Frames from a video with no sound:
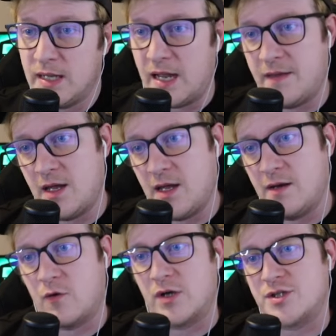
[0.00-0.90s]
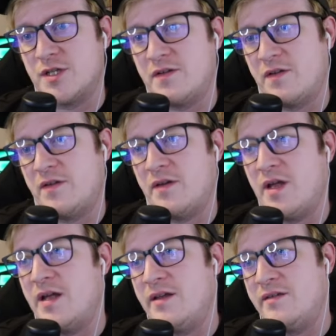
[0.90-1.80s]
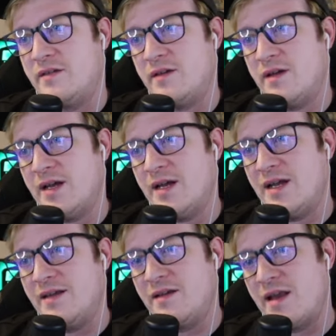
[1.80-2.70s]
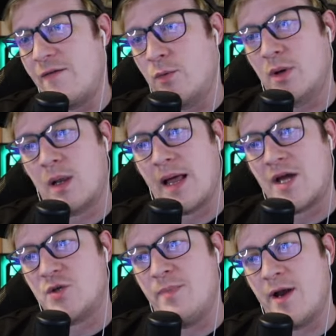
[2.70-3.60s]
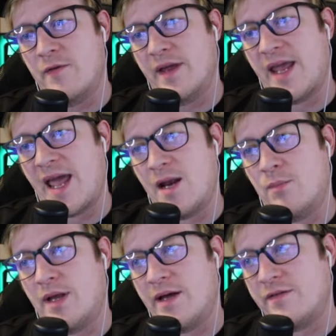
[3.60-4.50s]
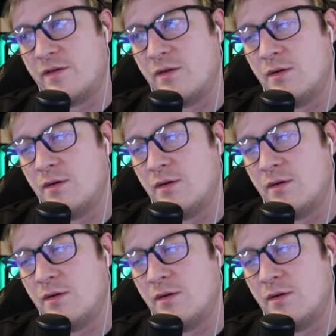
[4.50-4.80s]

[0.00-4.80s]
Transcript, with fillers: And then the question is, is, is, is, is Inevitable Clash better than Cannon Blast?